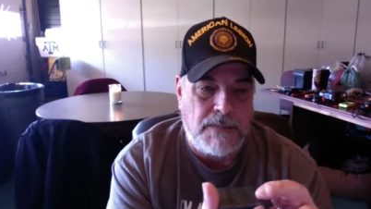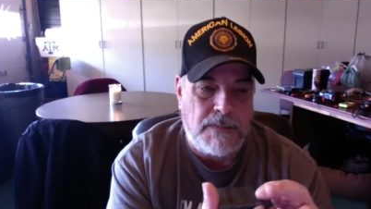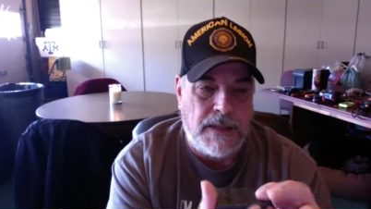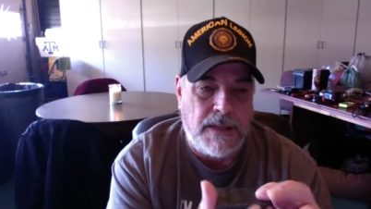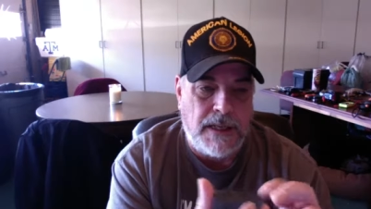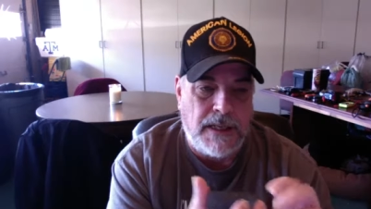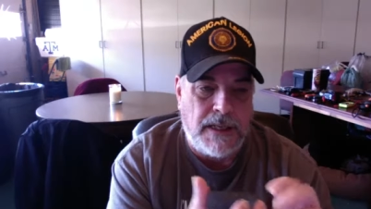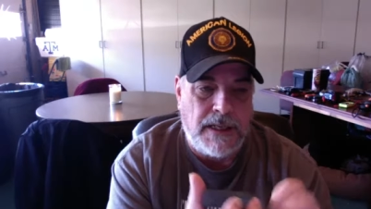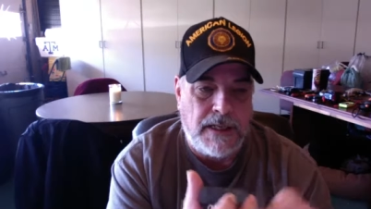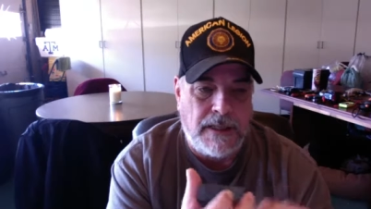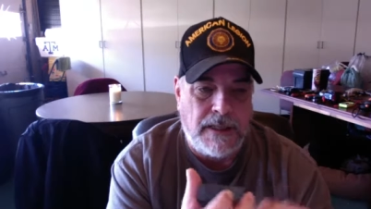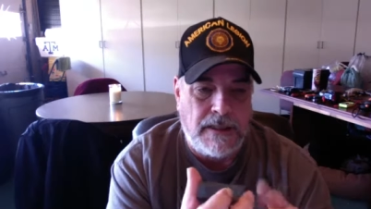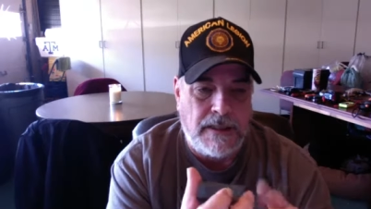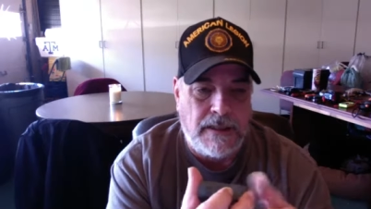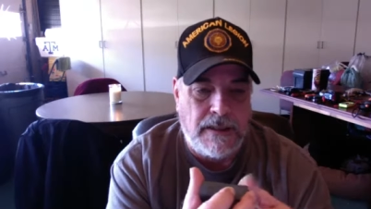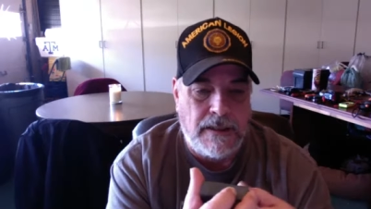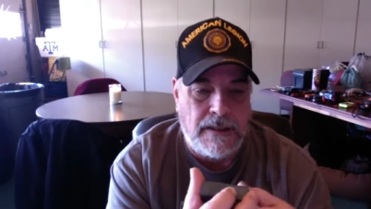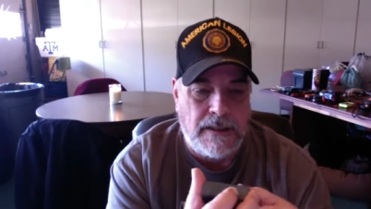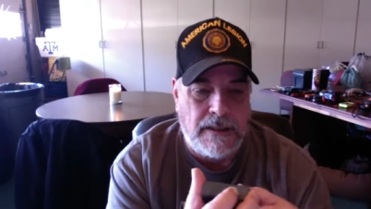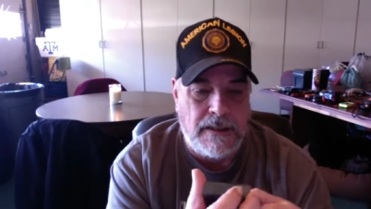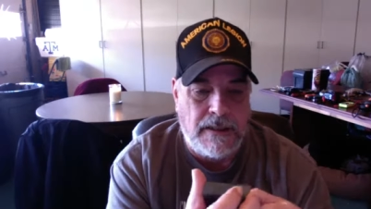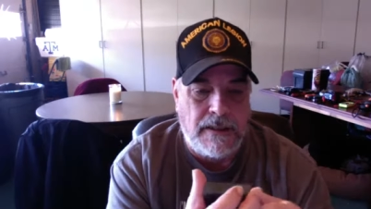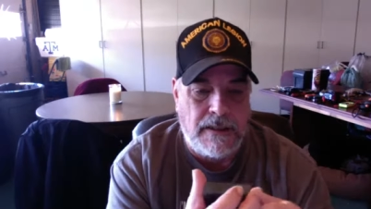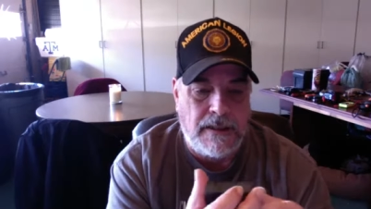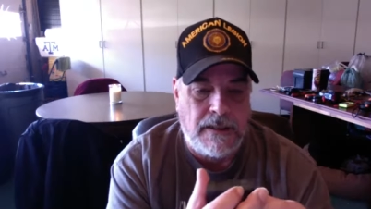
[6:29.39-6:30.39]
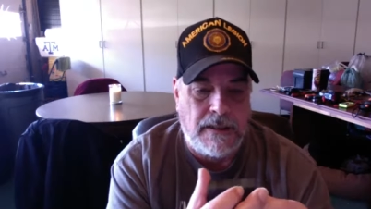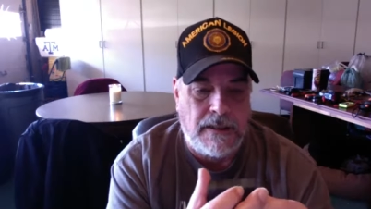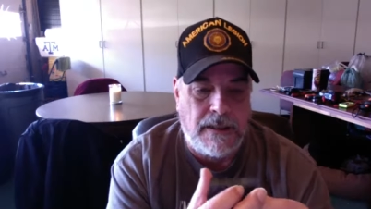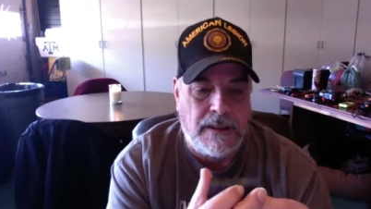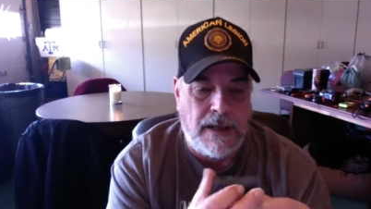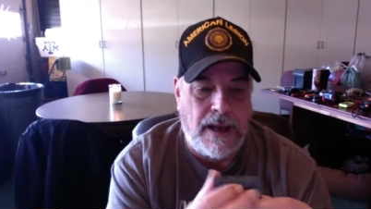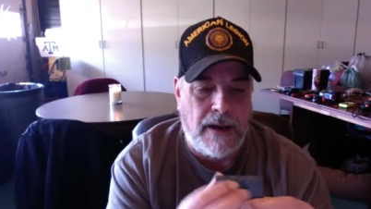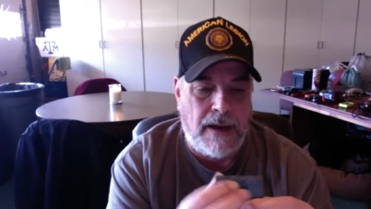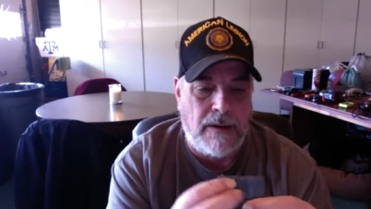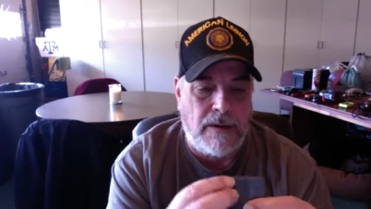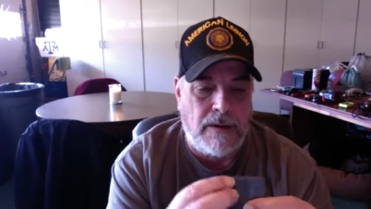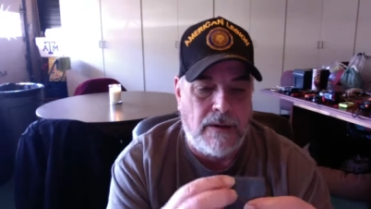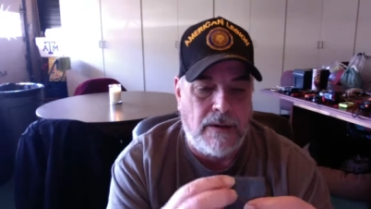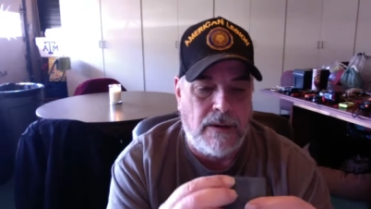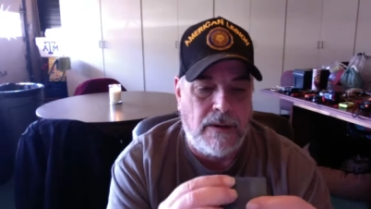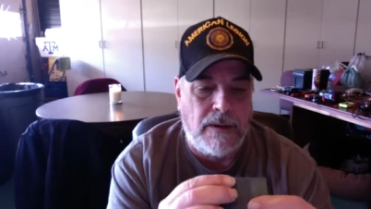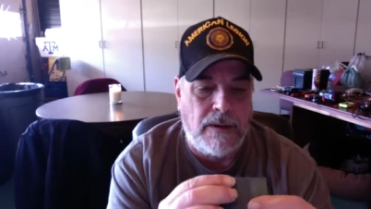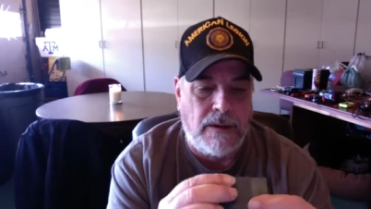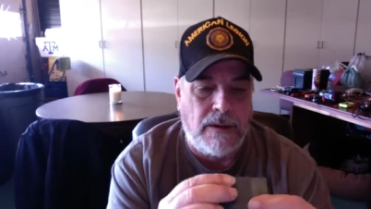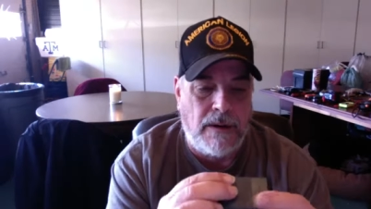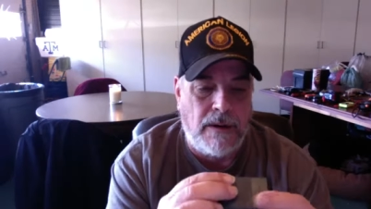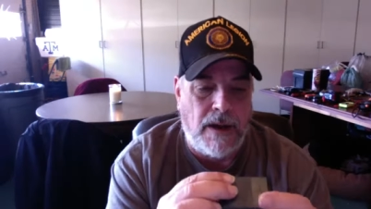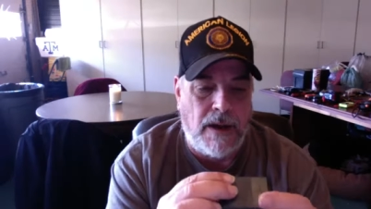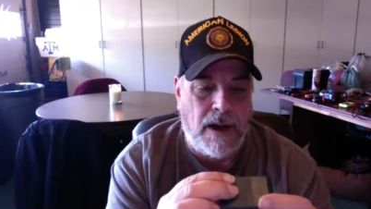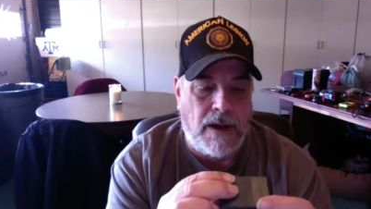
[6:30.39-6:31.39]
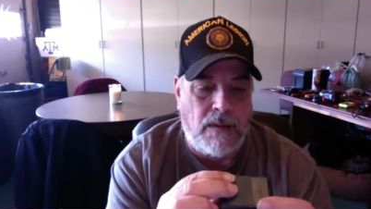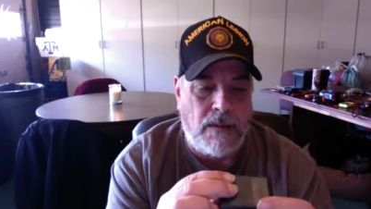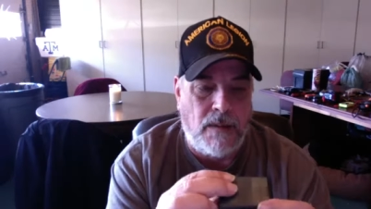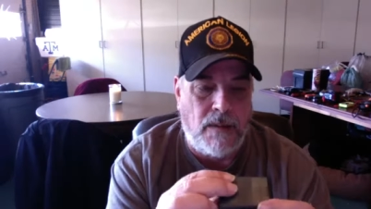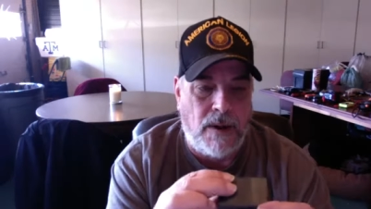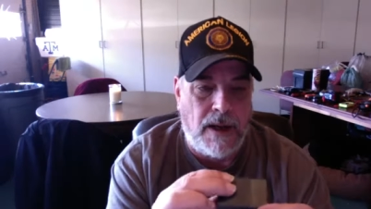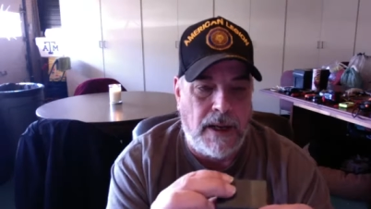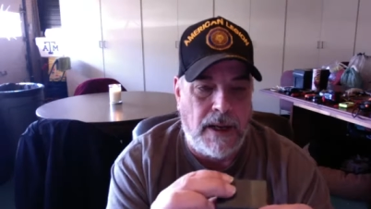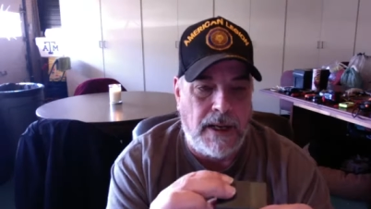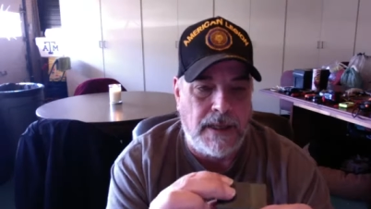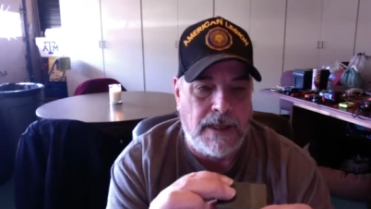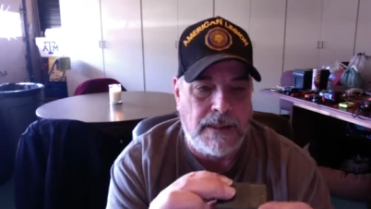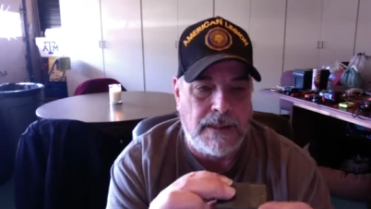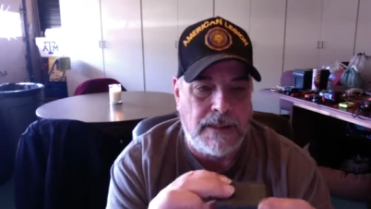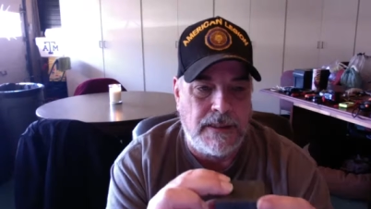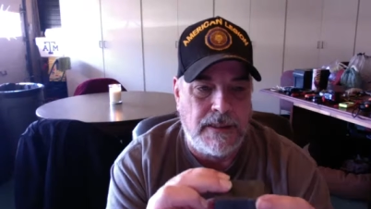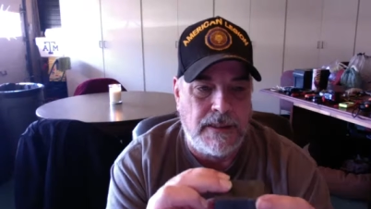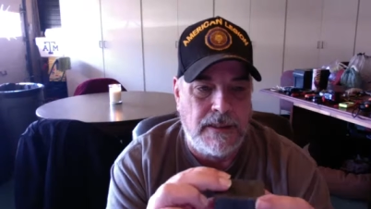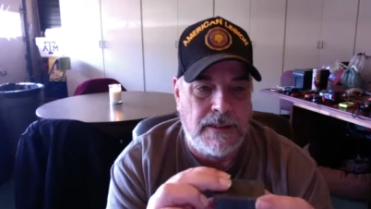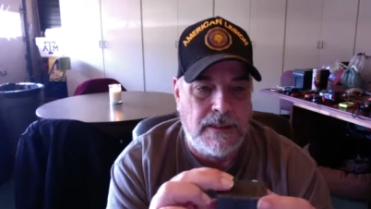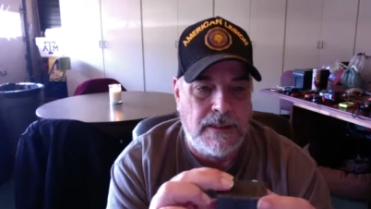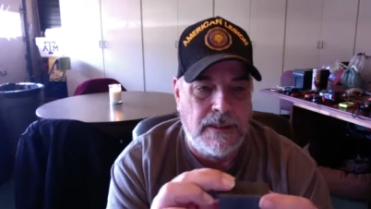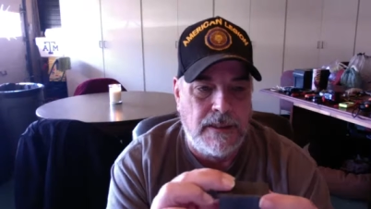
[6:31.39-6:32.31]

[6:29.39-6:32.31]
spinning counterclockwise,